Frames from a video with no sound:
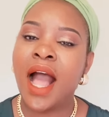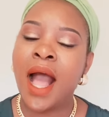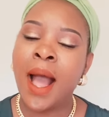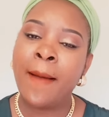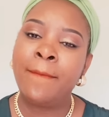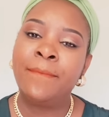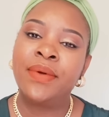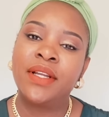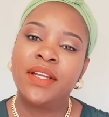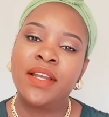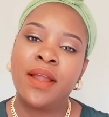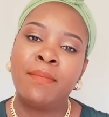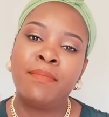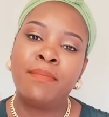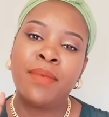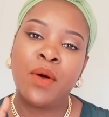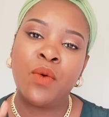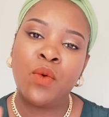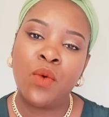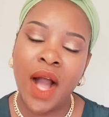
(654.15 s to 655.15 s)
app
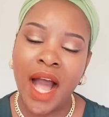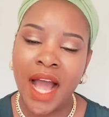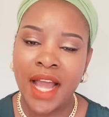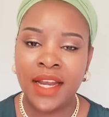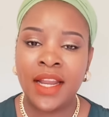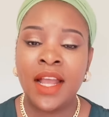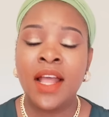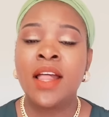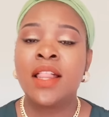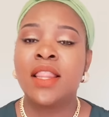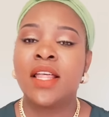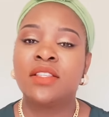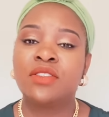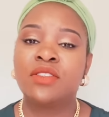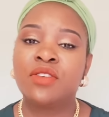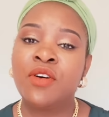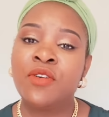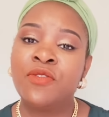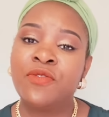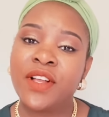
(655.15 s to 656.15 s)
number one
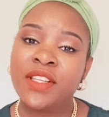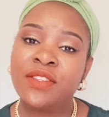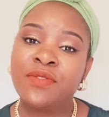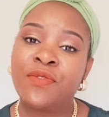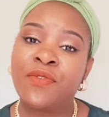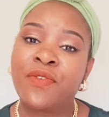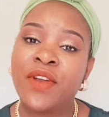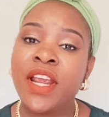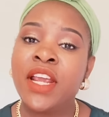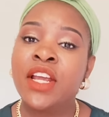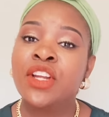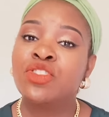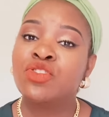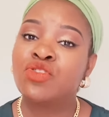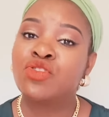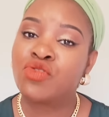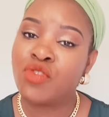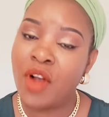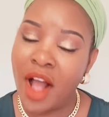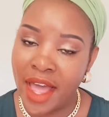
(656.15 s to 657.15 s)
that offers free
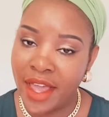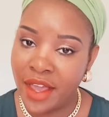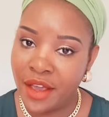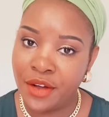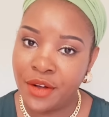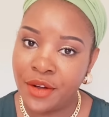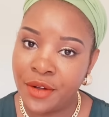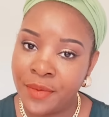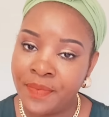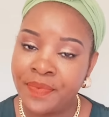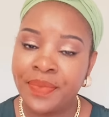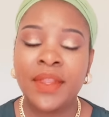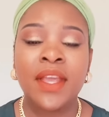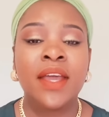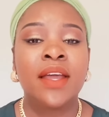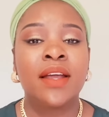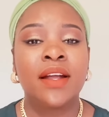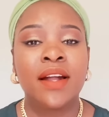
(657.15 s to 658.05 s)
trial.